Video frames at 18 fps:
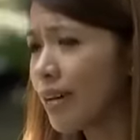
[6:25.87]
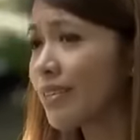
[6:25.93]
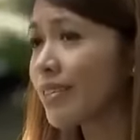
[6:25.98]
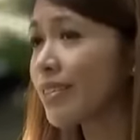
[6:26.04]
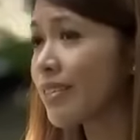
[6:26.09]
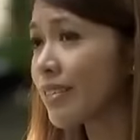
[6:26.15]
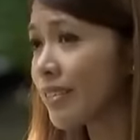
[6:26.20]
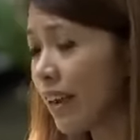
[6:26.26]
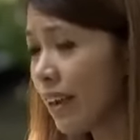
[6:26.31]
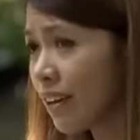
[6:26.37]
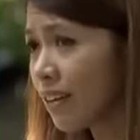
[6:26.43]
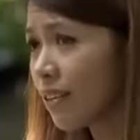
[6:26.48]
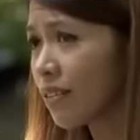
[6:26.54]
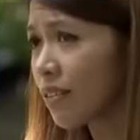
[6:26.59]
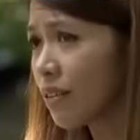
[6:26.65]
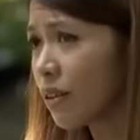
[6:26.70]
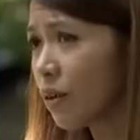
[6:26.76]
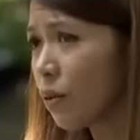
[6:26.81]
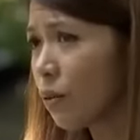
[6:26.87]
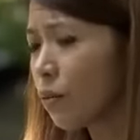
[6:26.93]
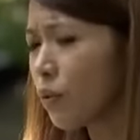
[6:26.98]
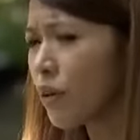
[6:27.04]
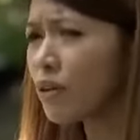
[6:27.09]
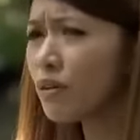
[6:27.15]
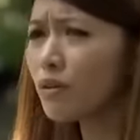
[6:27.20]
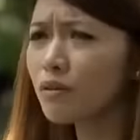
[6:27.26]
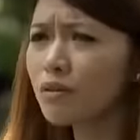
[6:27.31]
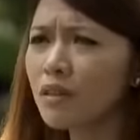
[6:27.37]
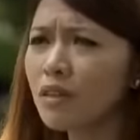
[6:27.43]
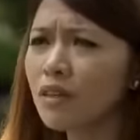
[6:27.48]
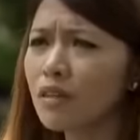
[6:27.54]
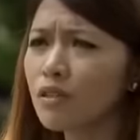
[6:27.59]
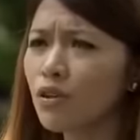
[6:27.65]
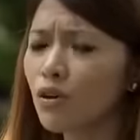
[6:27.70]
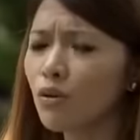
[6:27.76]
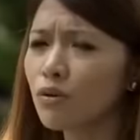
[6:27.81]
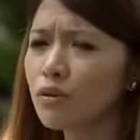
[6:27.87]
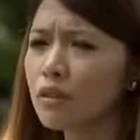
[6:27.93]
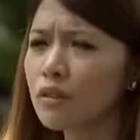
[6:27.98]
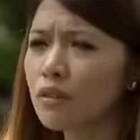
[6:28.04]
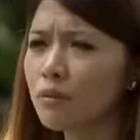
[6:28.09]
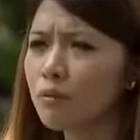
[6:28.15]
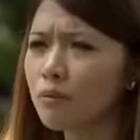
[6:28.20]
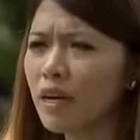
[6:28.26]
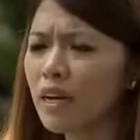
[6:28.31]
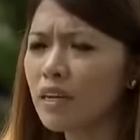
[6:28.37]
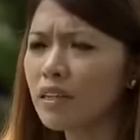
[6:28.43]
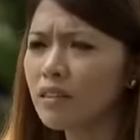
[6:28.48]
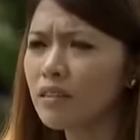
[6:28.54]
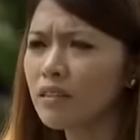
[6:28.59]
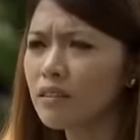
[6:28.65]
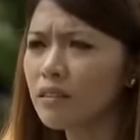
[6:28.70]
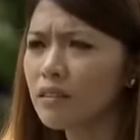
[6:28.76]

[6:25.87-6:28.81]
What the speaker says: scale. What do you think is holding them back?